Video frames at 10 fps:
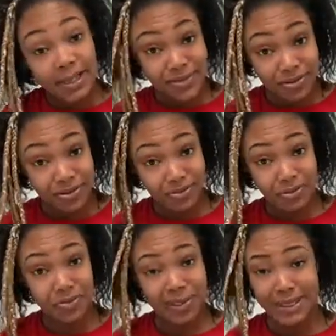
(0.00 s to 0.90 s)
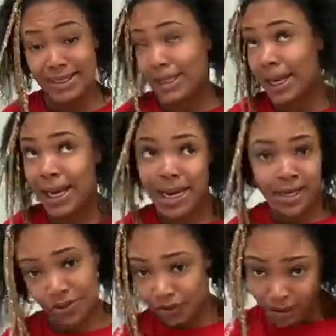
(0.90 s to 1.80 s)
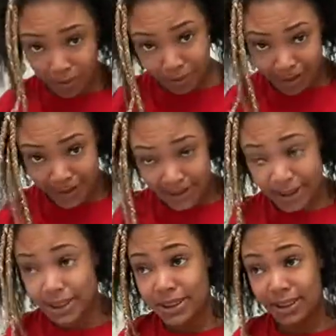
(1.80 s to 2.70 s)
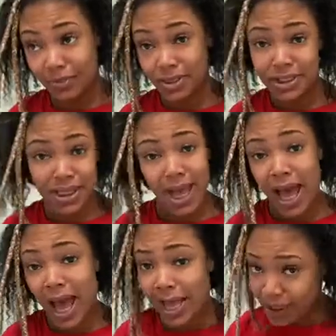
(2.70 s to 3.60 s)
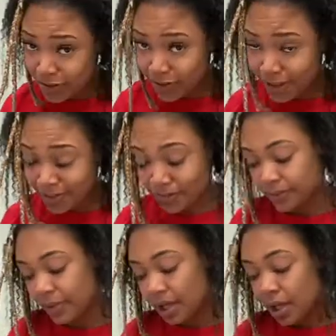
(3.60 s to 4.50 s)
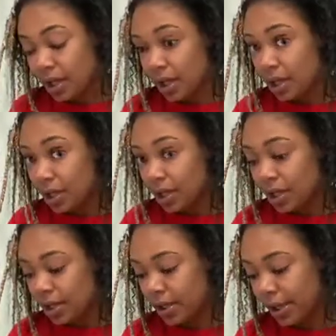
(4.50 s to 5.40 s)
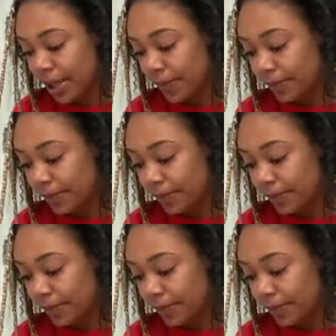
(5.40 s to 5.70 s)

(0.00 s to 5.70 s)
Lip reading: tuned with this natural hair process, which I adore. Yeah.